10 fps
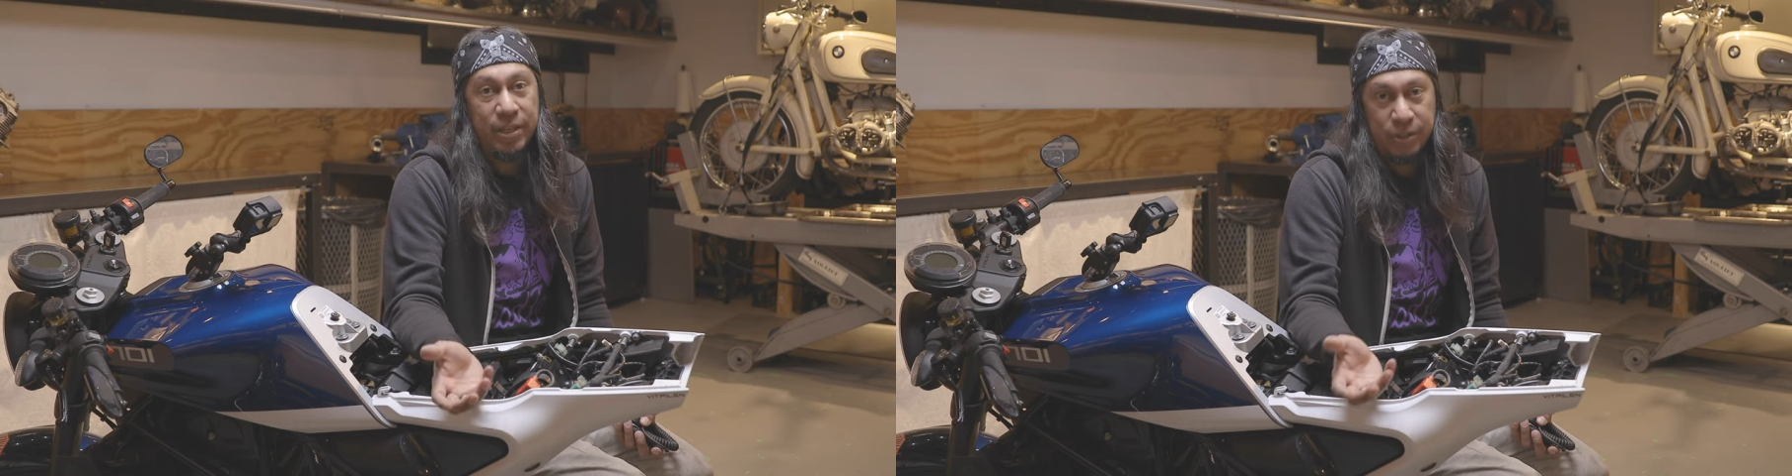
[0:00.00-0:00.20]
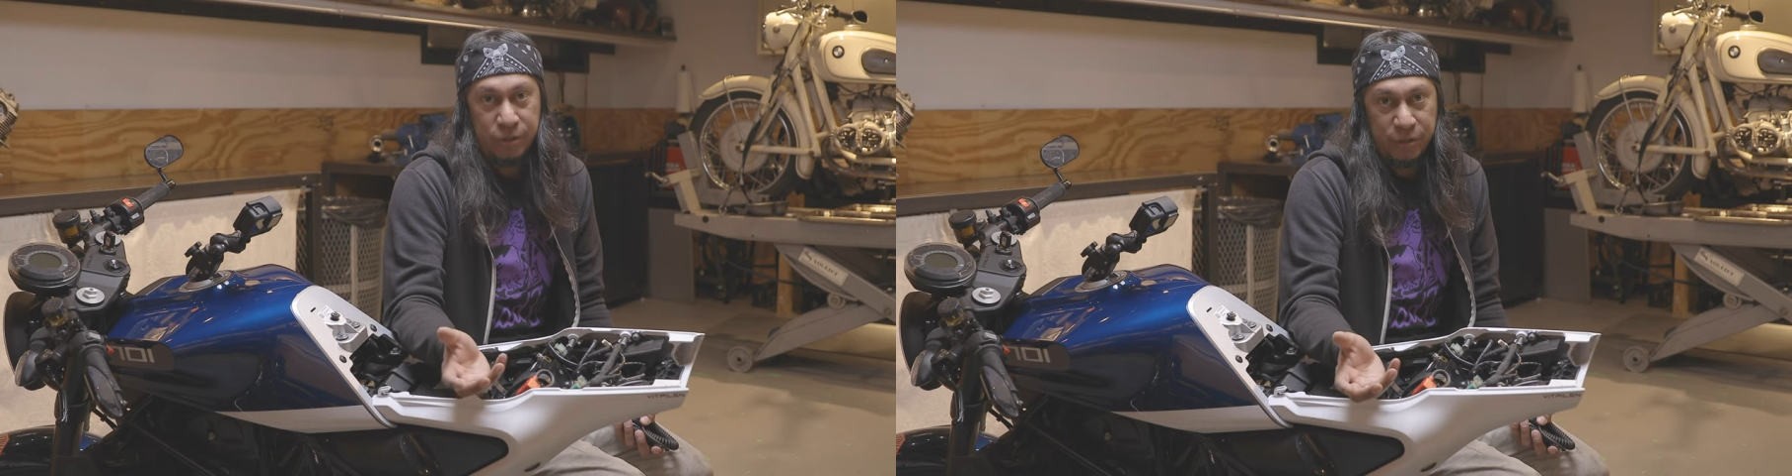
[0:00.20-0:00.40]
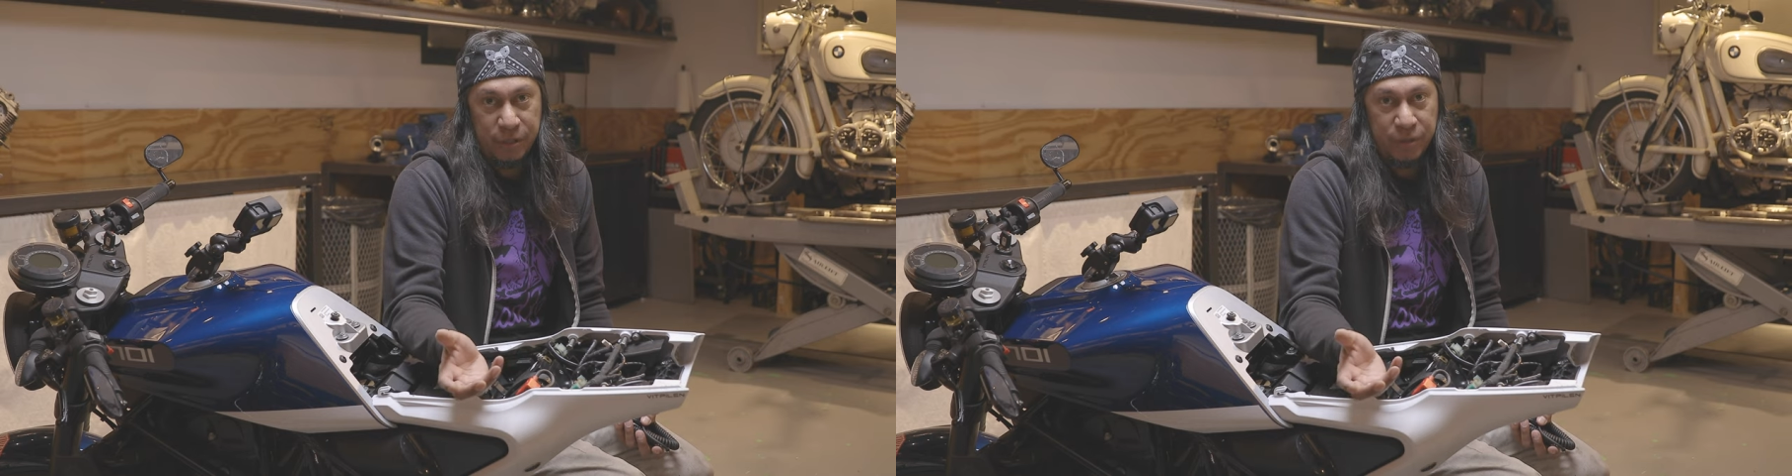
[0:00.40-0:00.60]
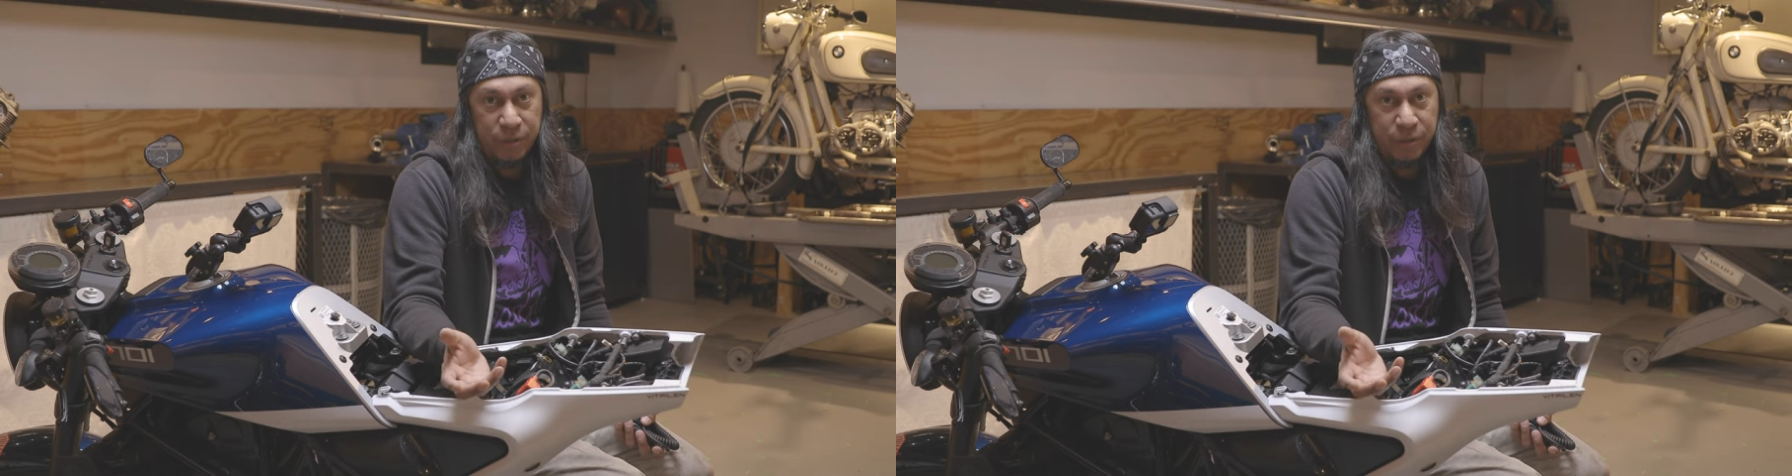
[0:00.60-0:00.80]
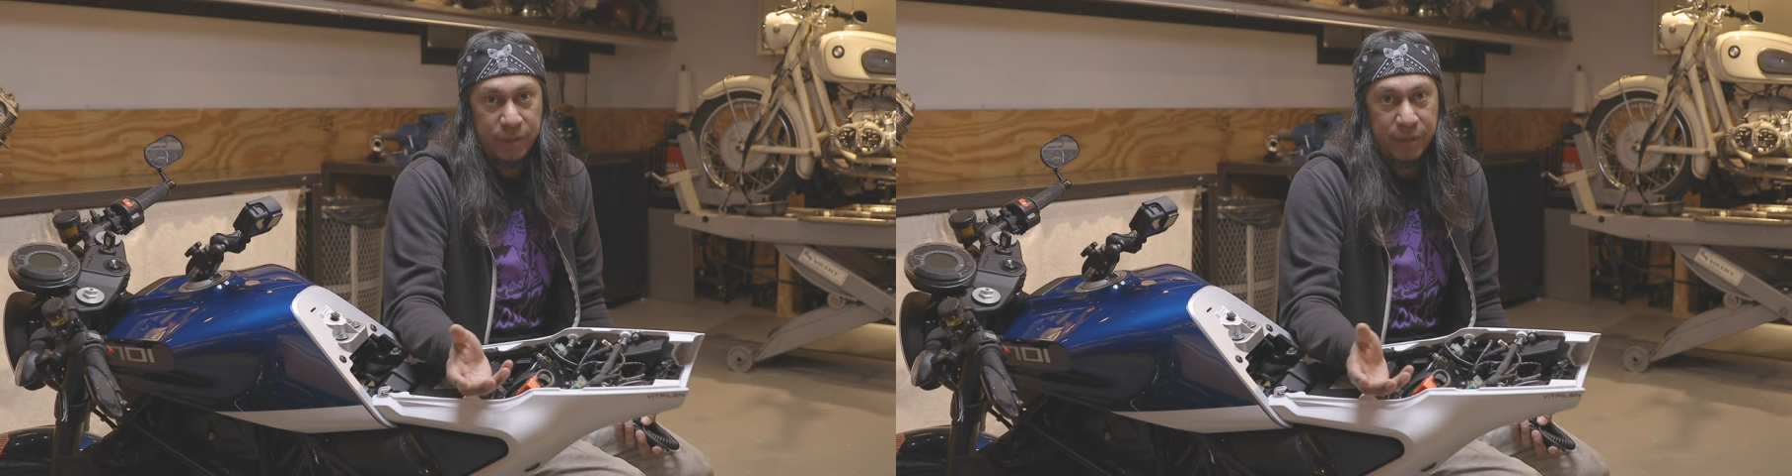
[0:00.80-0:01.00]
usually
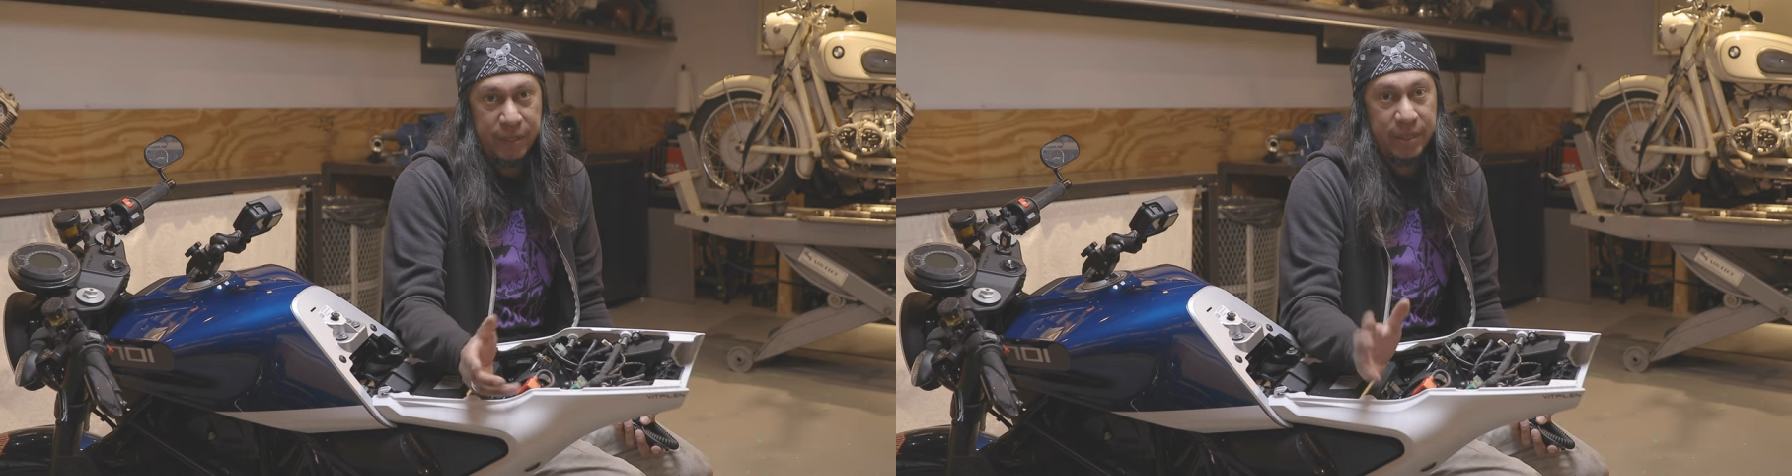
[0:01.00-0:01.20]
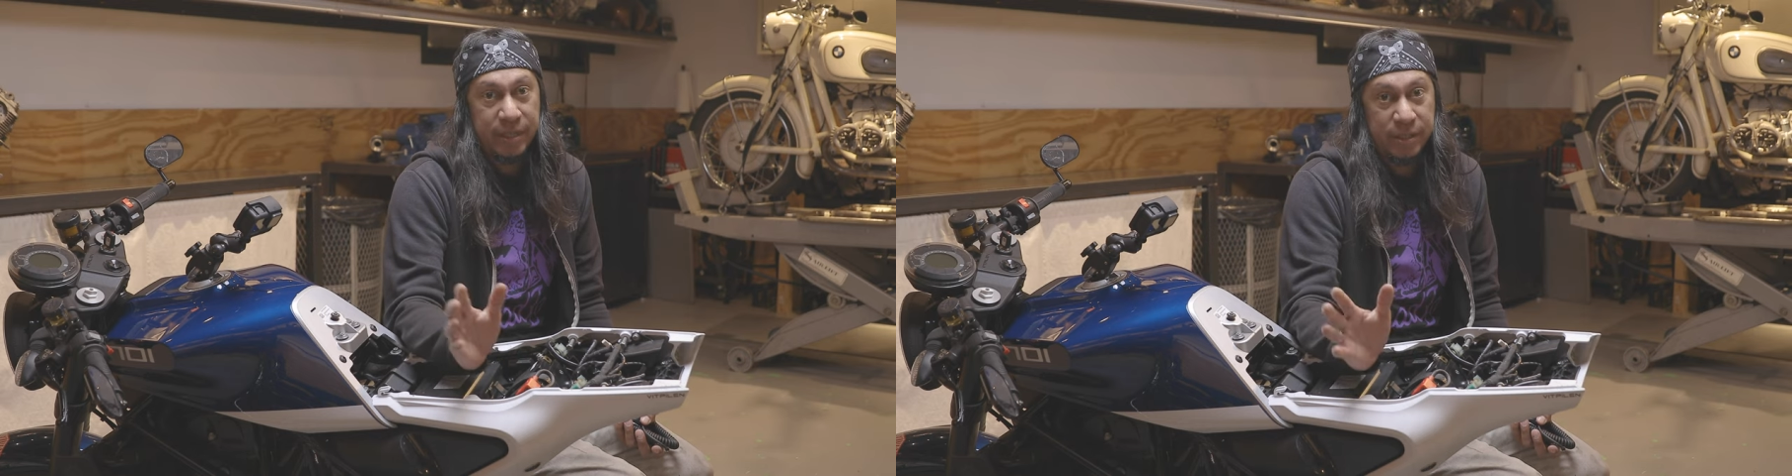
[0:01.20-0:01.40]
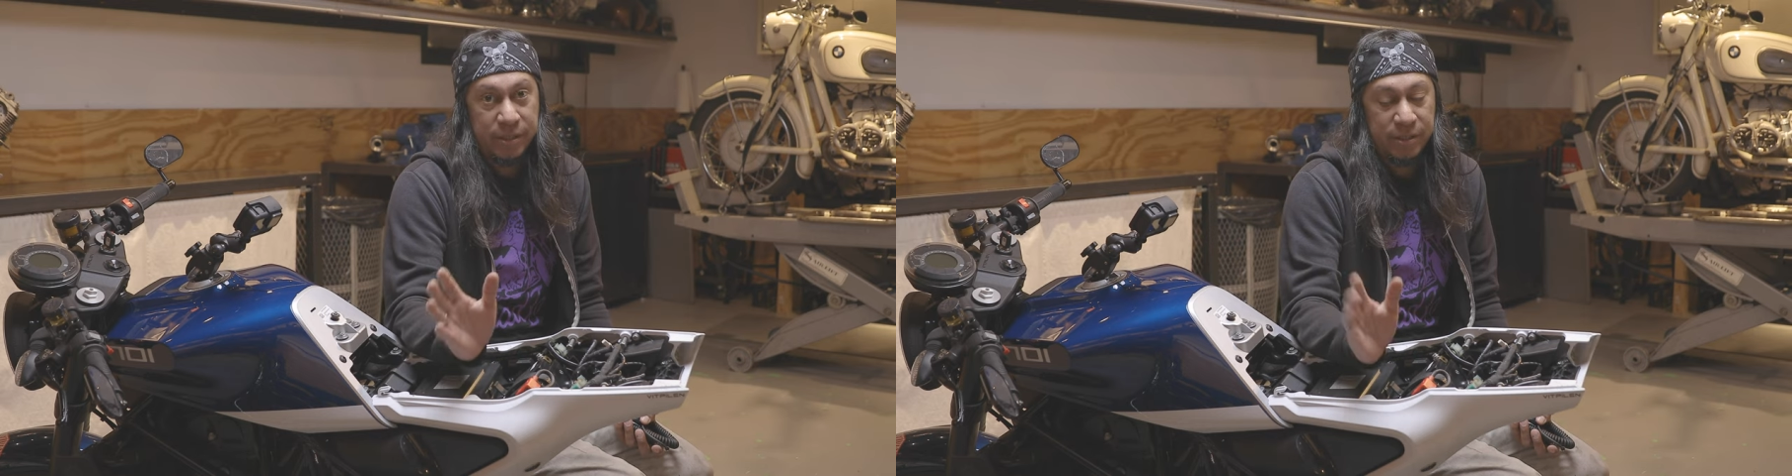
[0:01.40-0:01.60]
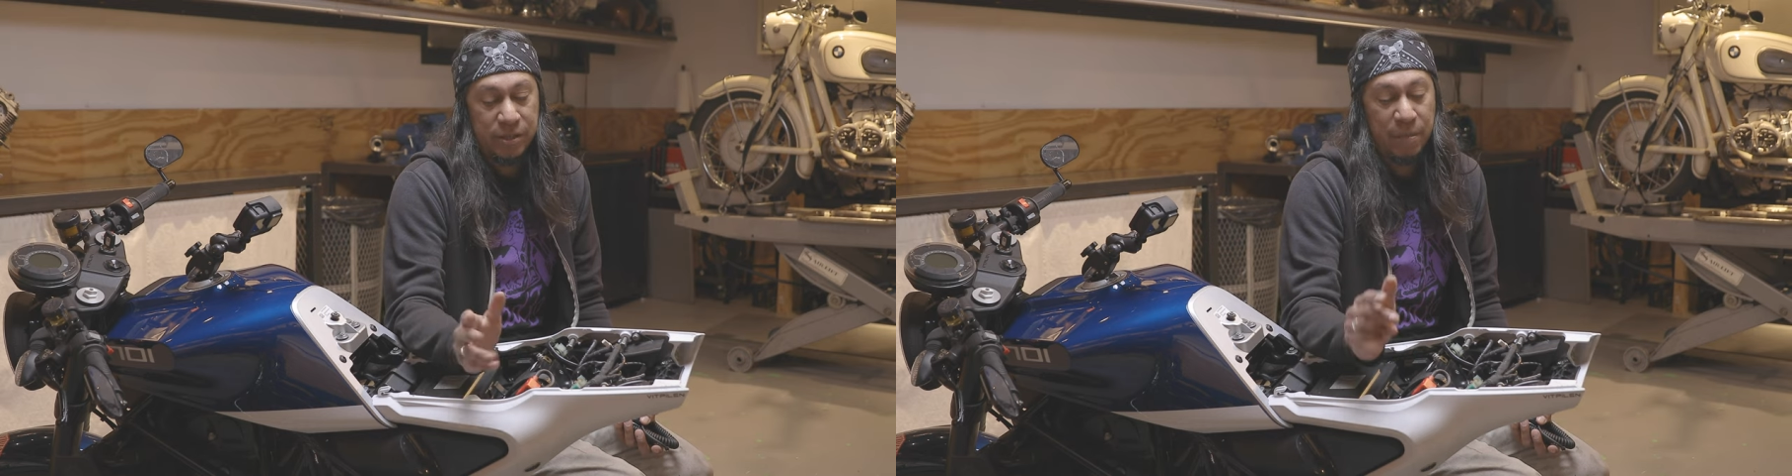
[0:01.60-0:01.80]
do is